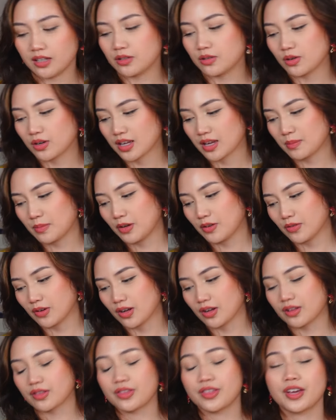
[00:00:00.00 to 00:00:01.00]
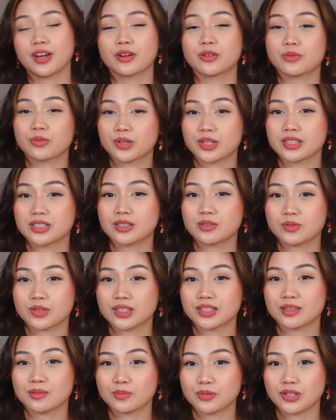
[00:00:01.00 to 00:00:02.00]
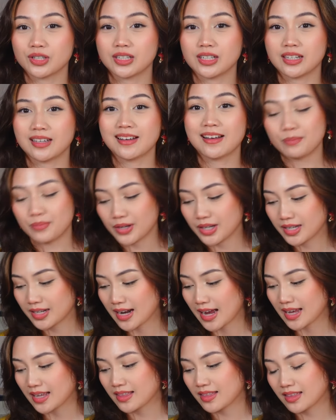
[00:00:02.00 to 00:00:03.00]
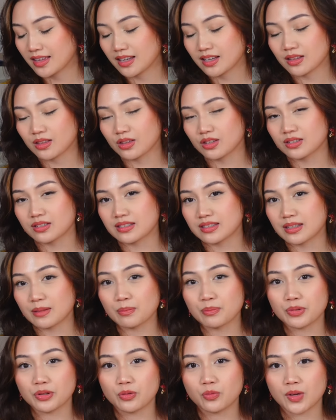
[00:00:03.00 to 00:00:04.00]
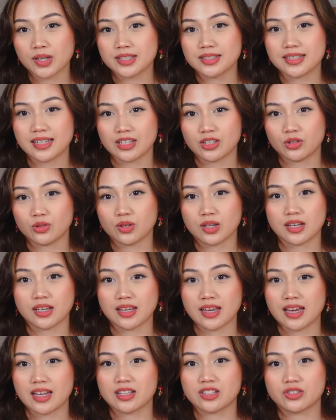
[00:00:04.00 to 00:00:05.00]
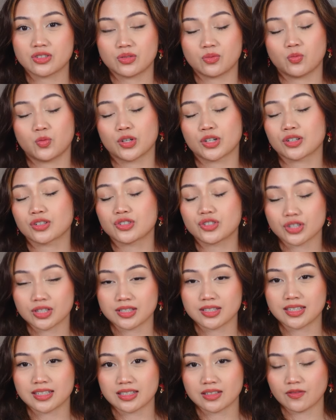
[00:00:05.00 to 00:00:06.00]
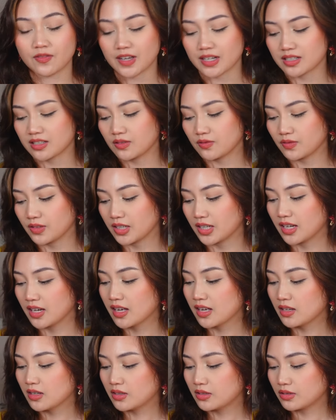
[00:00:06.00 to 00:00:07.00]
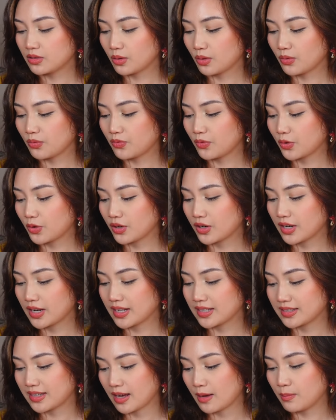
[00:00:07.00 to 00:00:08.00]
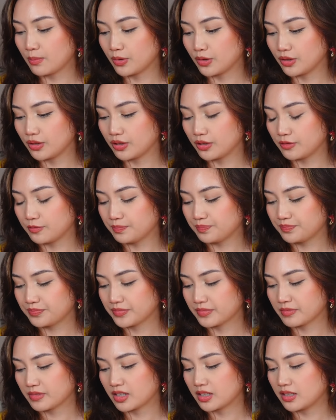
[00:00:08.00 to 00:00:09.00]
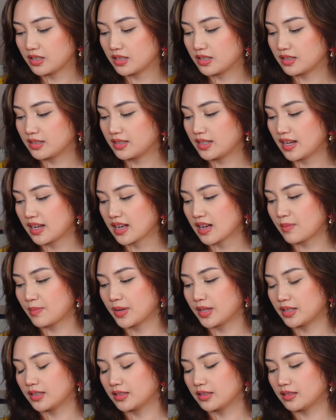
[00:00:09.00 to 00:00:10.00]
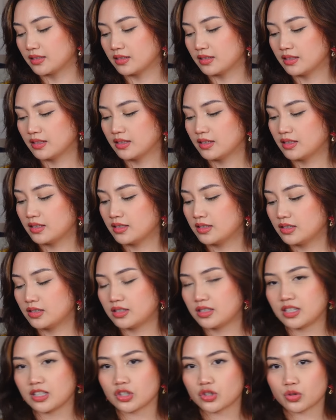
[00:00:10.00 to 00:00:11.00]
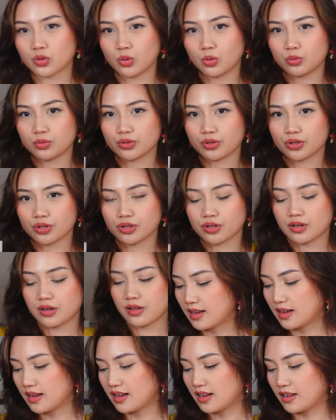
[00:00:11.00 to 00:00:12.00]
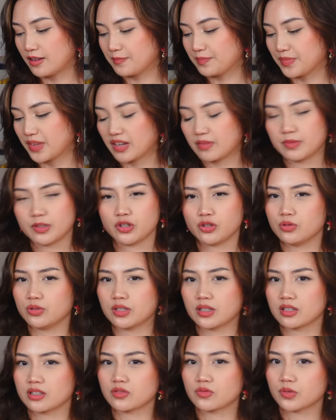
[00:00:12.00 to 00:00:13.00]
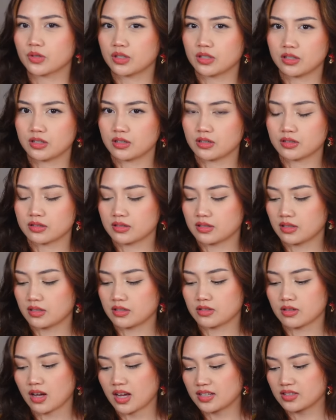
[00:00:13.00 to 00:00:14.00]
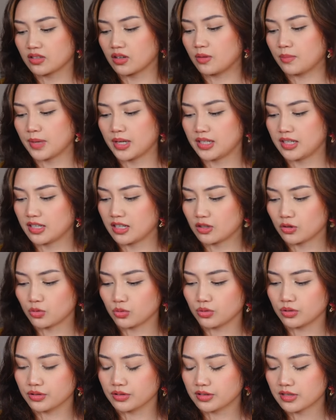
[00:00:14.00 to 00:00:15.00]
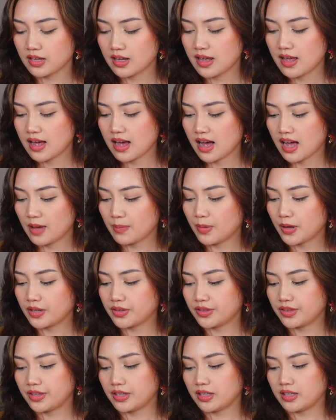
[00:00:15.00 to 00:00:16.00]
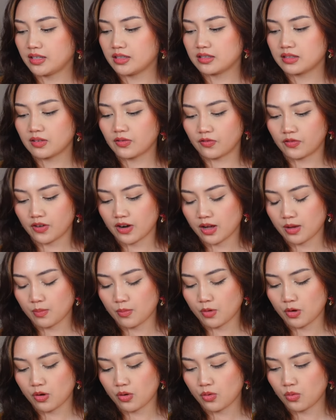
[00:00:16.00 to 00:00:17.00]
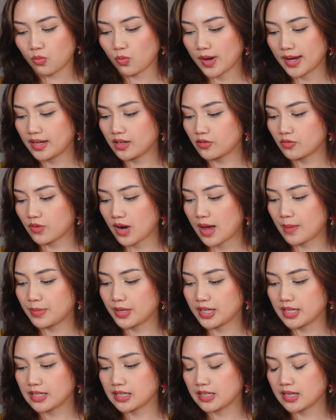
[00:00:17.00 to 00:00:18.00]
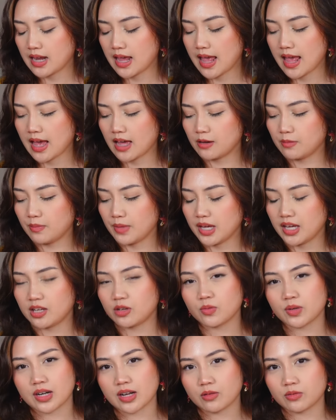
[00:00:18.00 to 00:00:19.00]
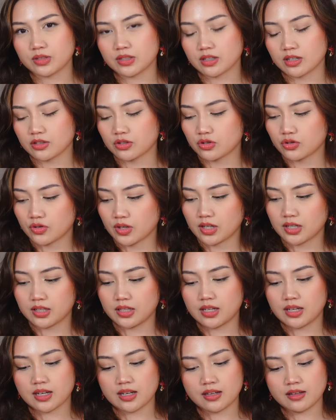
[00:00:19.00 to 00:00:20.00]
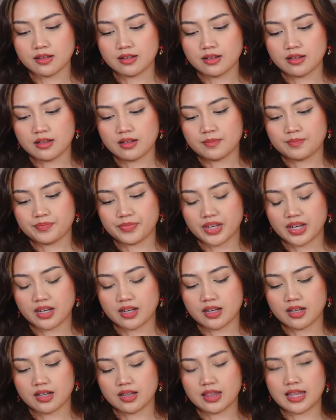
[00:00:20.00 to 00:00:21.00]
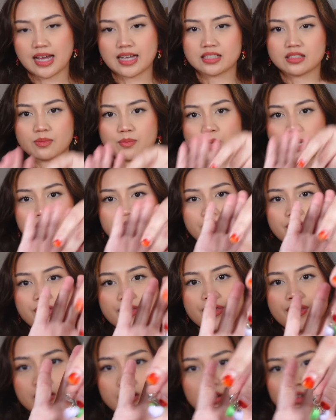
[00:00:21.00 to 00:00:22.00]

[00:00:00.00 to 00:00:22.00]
don't get me wrong. They are really, really pretty, but I think the simple ones that you can get work just as effectively. So for example, I'm gonna take out my little stitch holder. I've been using this for years. It has all my knitting tools. I bought these from White Rabbit Handmade when I was in Australia last month,